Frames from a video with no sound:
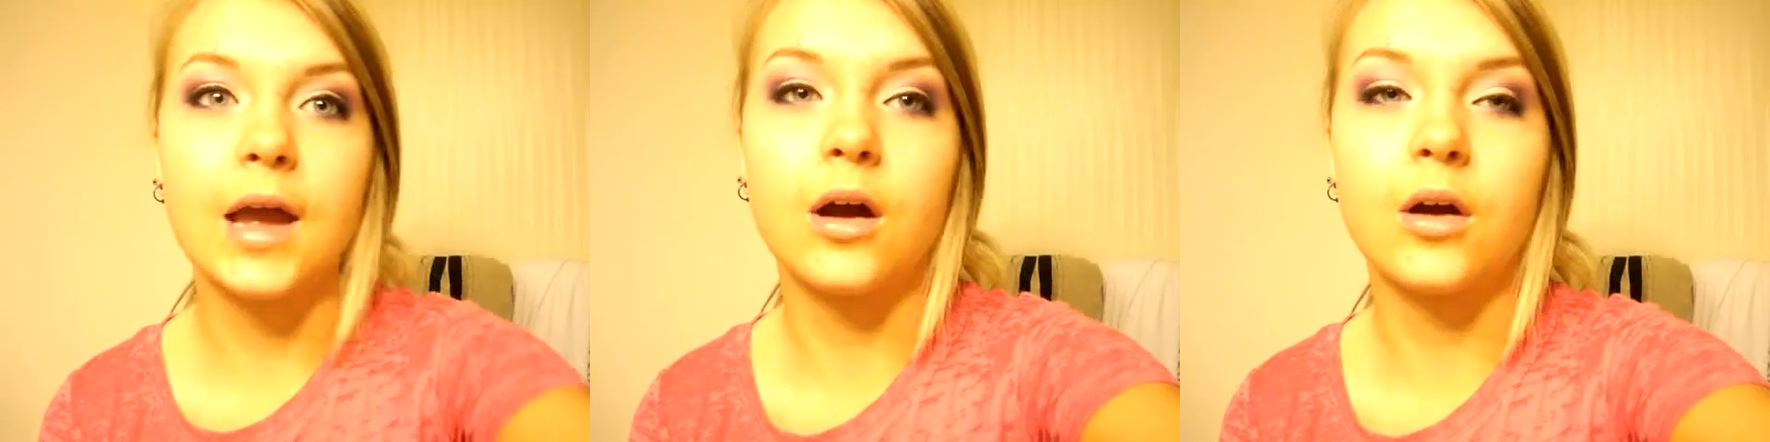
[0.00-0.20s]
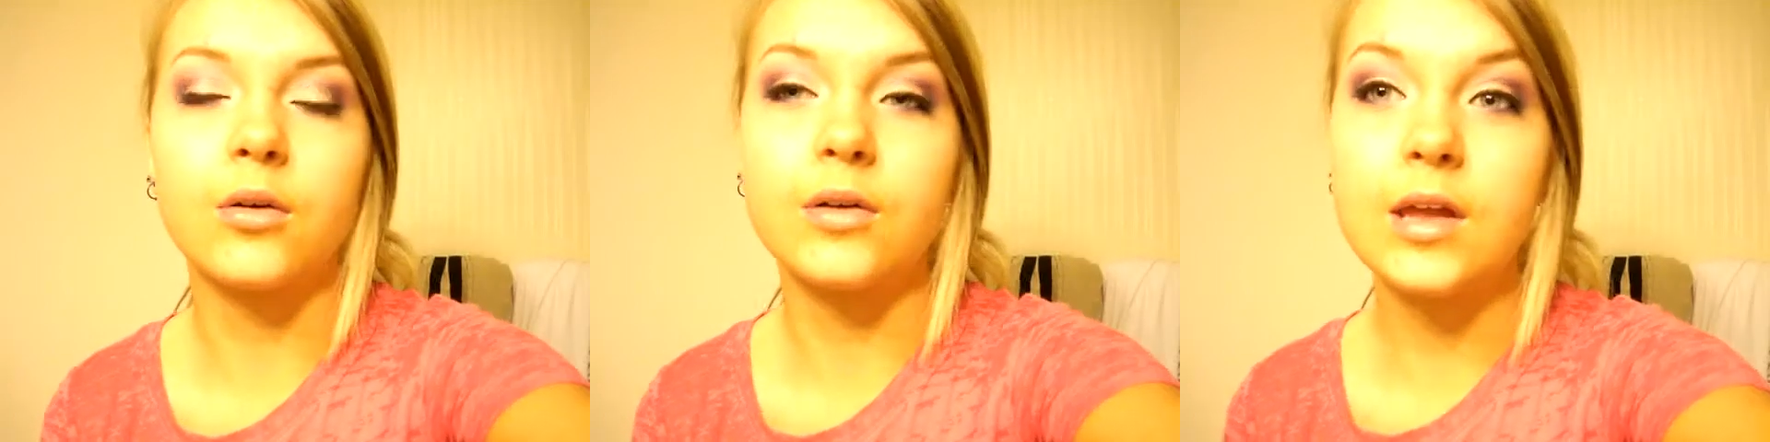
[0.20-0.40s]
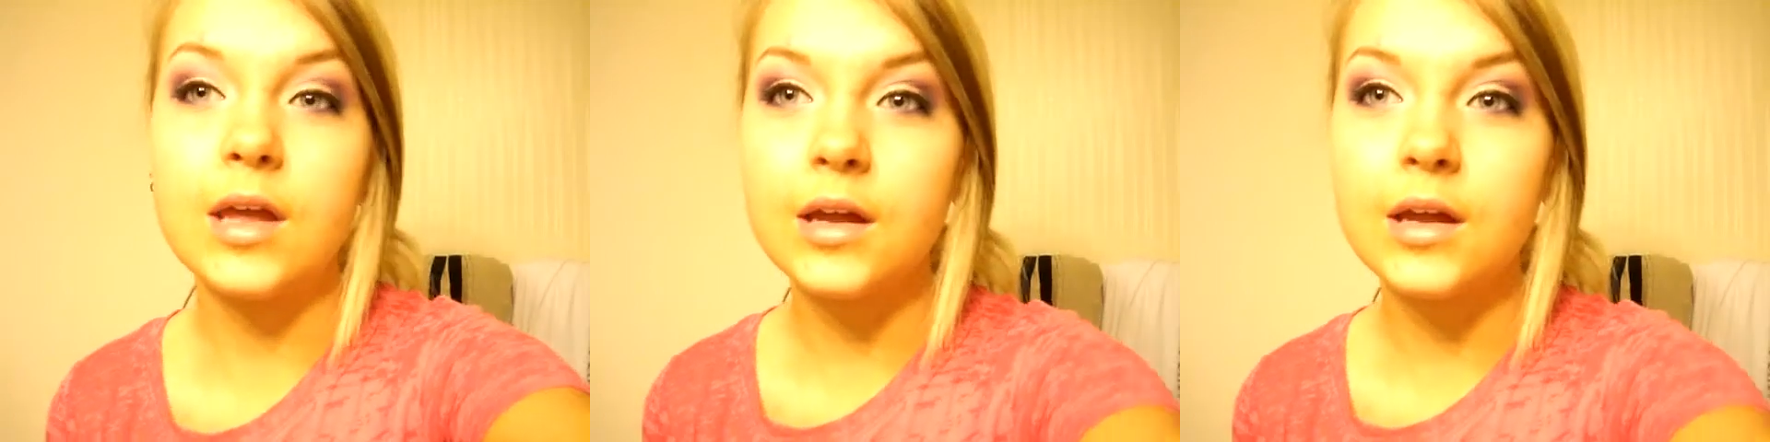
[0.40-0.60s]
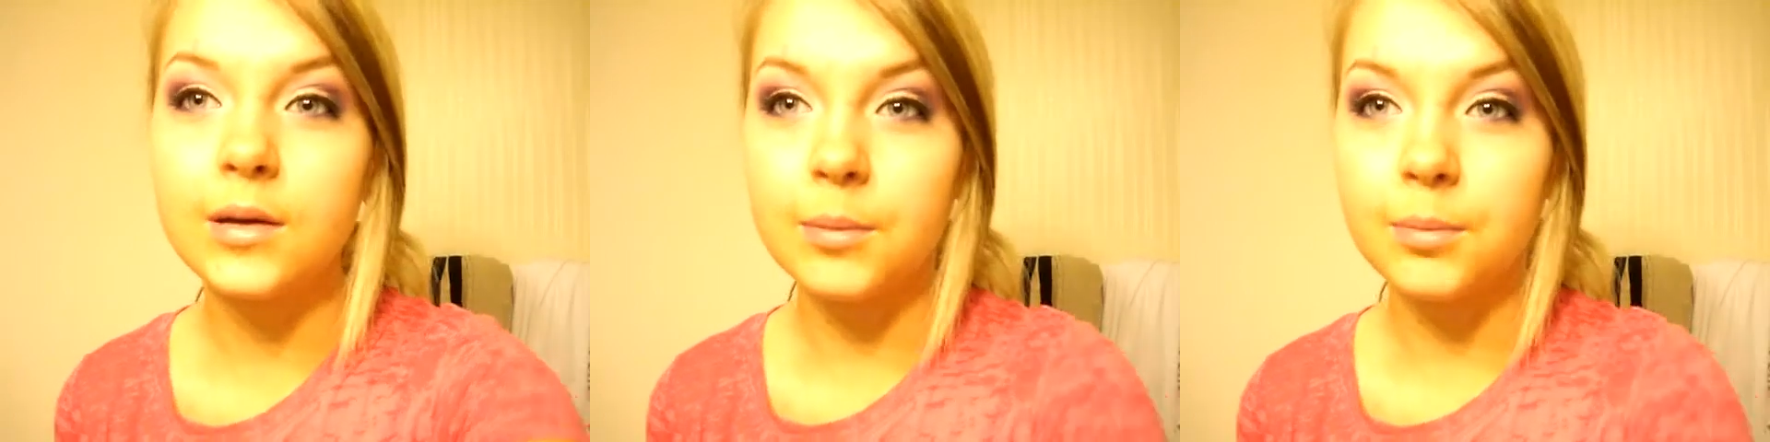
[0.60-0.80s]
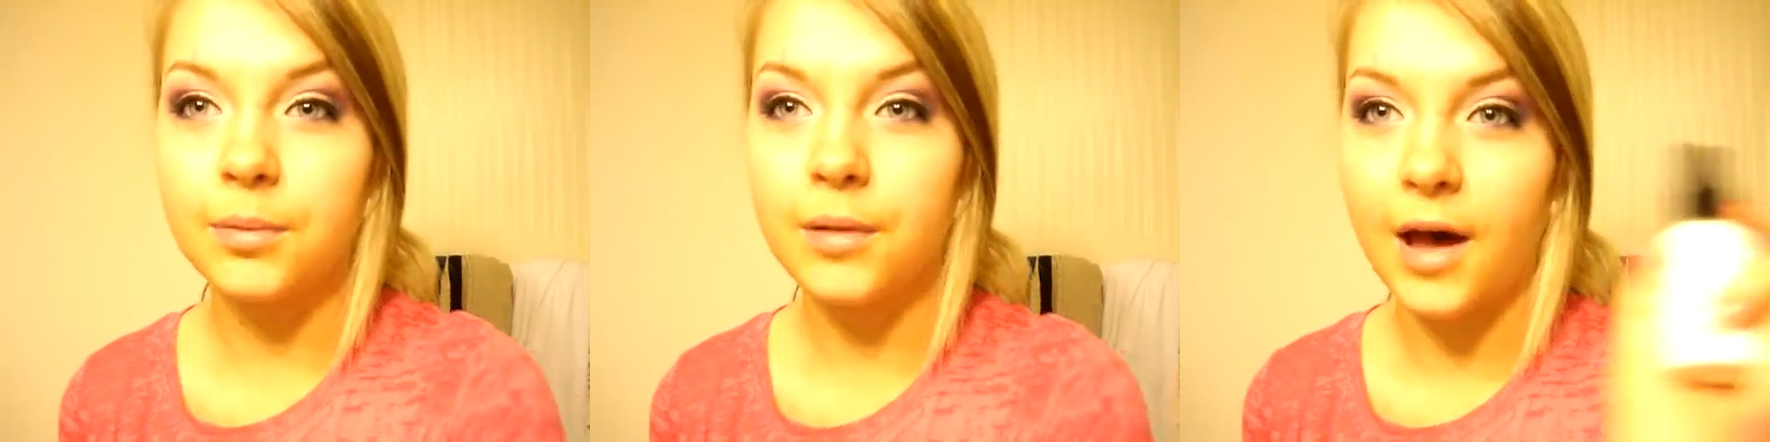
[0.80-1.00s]
I already
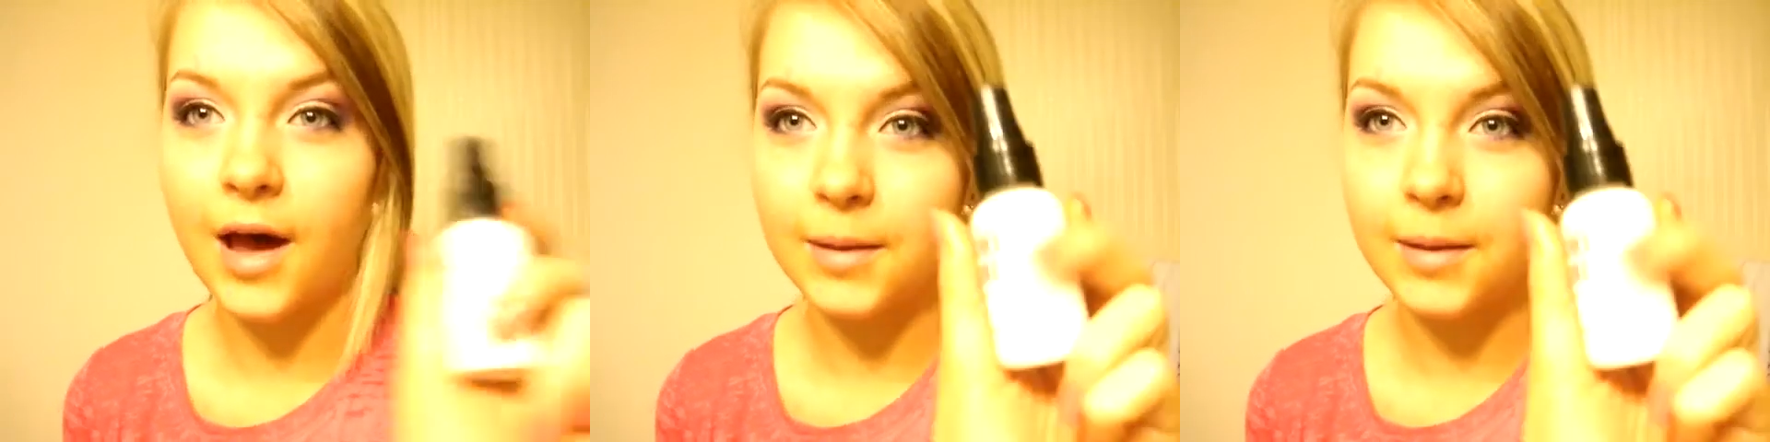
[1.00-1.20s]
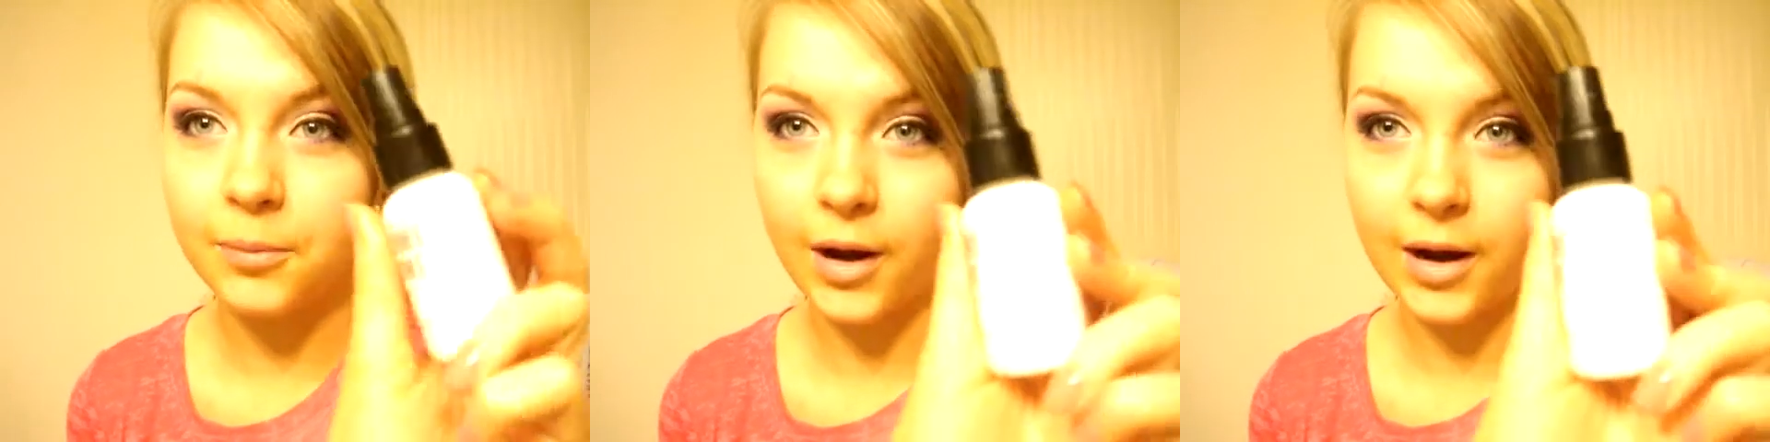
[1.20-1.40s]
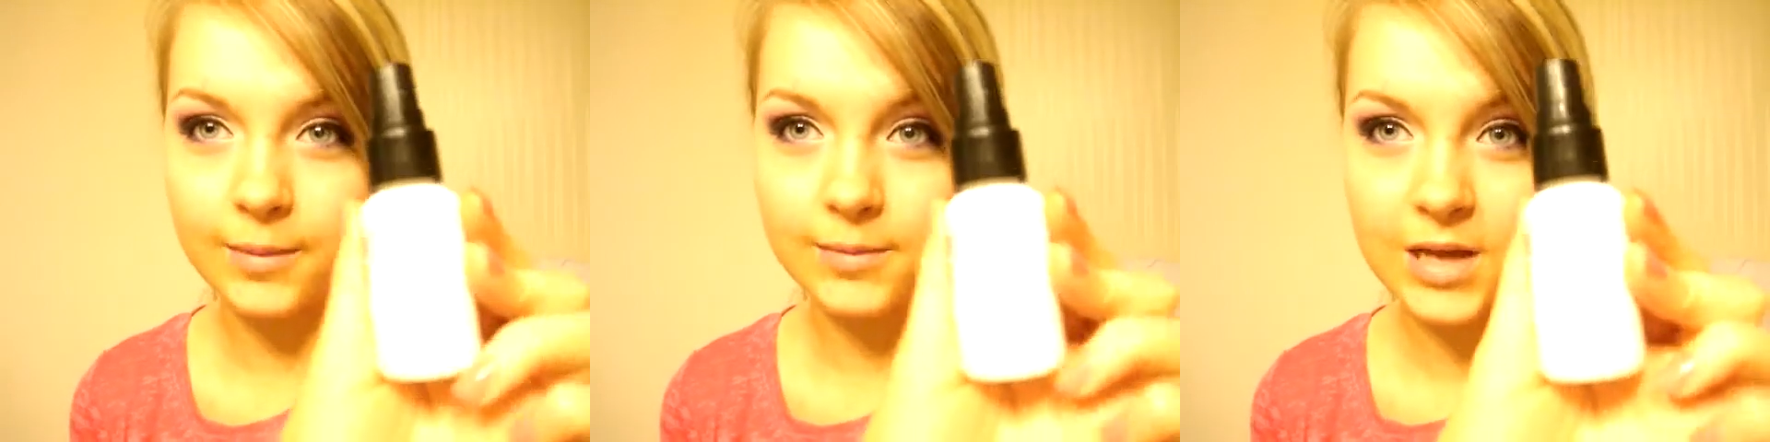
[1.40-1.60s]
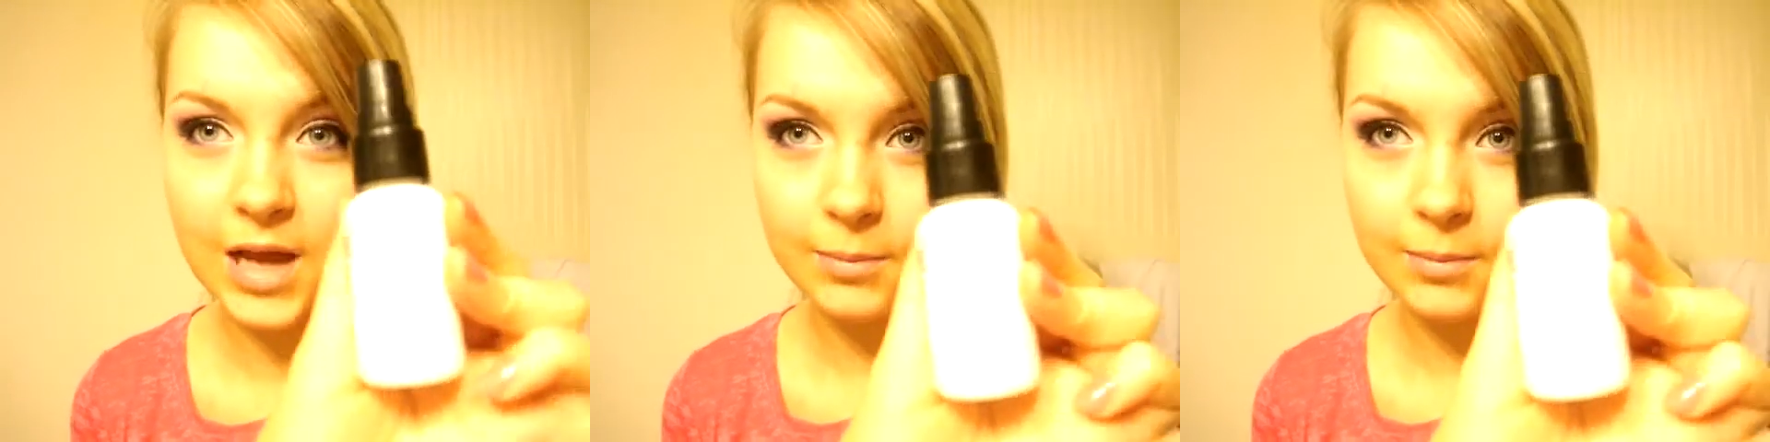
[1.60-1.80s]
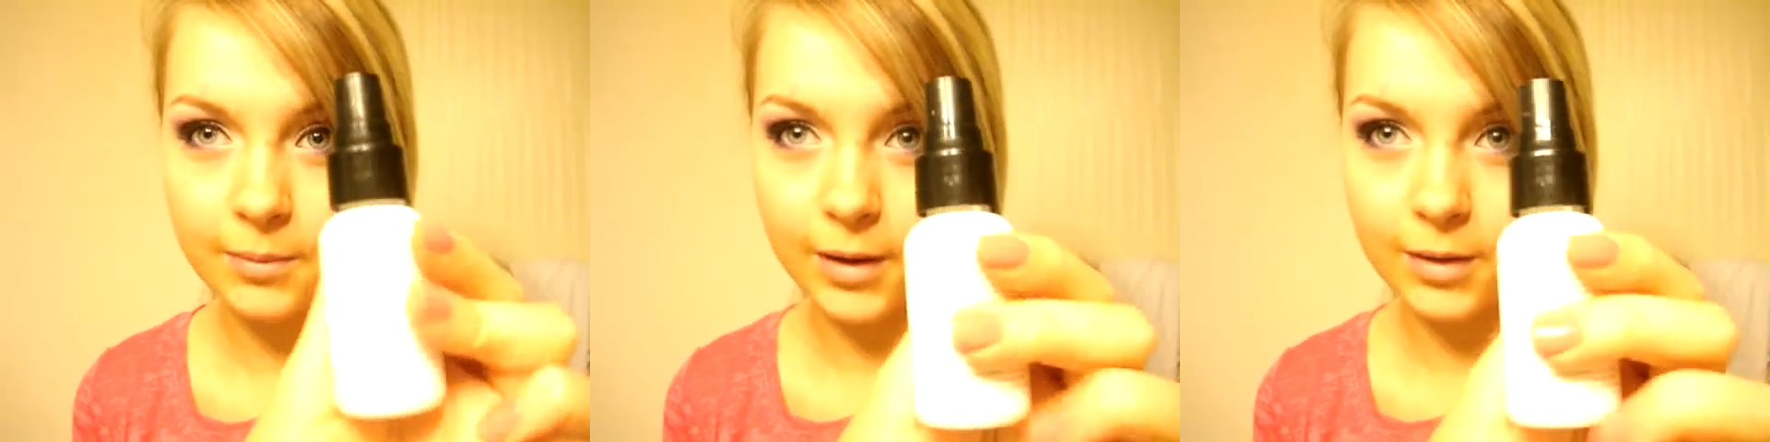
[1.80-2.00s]
applied Prime
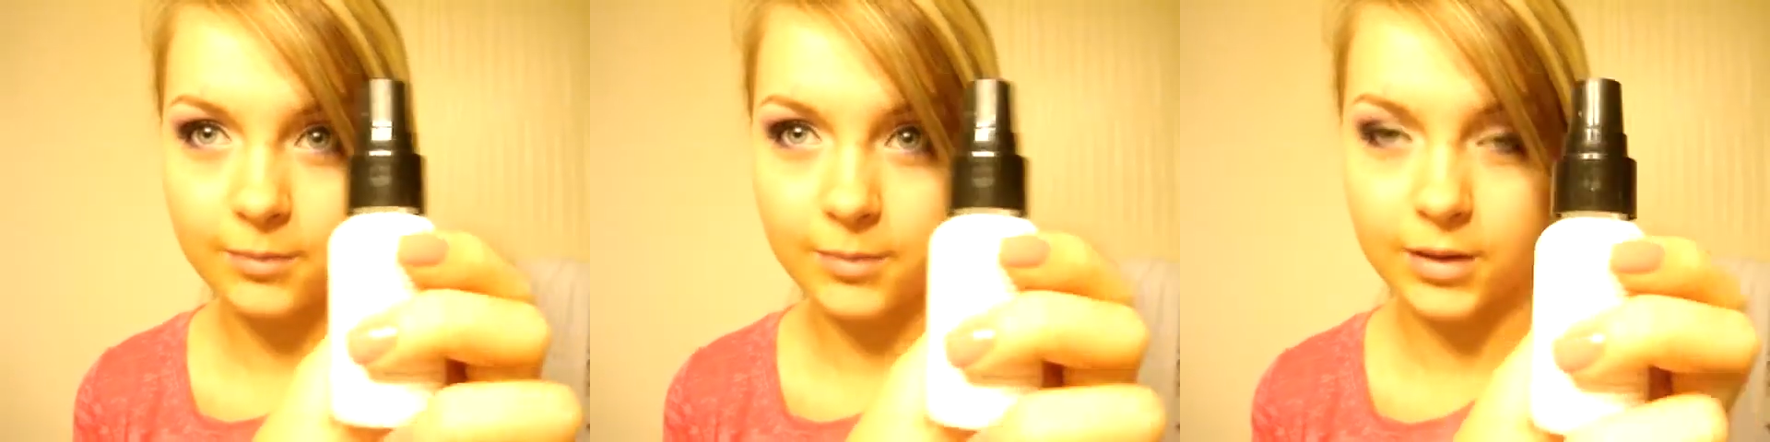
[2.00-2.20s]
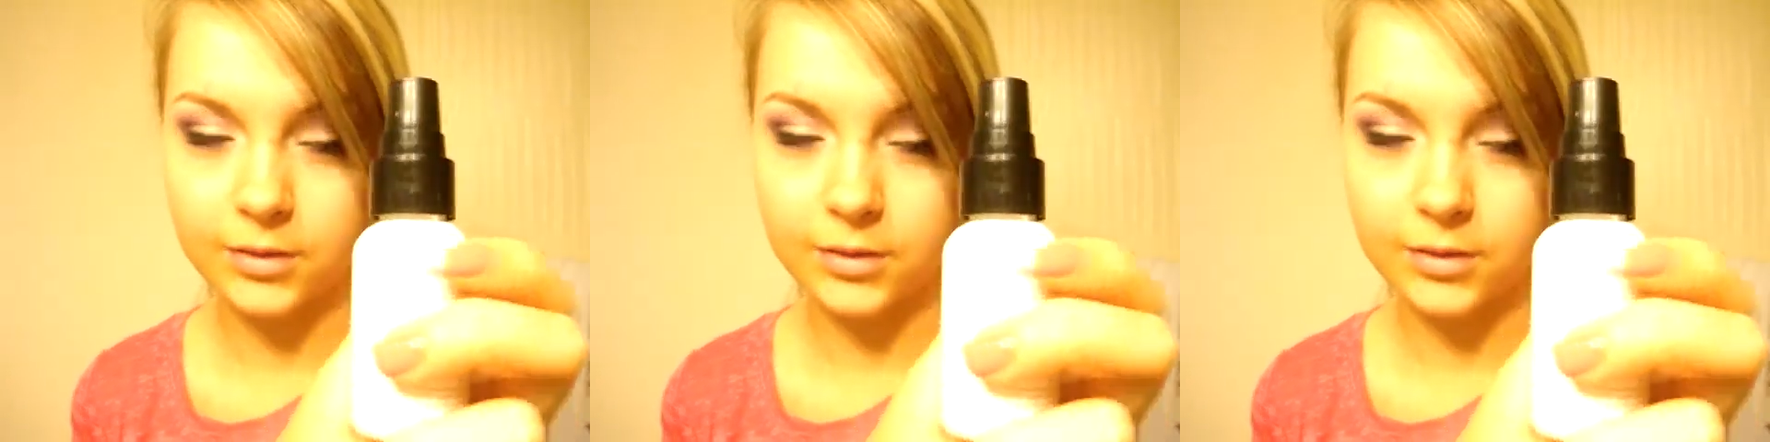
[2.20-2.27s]
Time by Bare